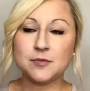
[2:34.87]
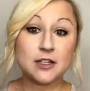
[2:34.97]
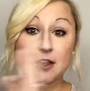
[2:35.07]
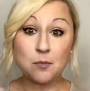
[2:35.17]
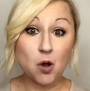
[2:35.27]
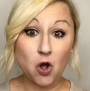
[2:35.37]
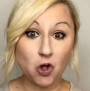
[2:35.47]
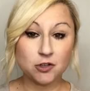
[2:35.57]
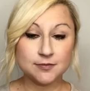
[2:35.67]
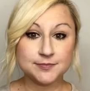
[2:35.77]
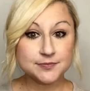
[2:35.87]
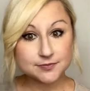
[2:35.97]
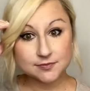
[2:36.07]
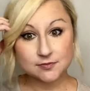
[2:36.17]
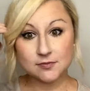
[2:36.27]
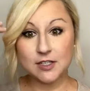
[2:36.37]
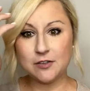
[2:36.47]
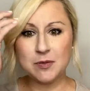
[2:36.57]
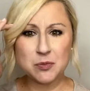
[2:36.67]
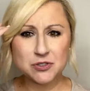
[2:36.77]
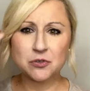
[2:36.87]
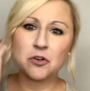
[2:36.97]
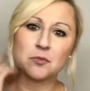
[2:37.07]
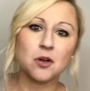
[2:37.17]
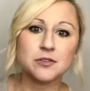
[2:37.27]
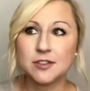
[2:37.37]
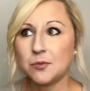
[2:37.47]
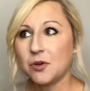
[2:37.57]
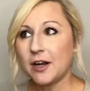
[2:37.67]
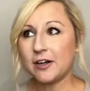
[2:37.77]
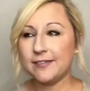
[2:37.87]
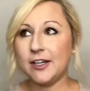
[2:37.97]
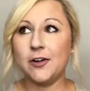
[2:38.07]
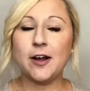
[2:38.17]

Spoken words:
the mall? If people still go to malls anymore, I don't even know.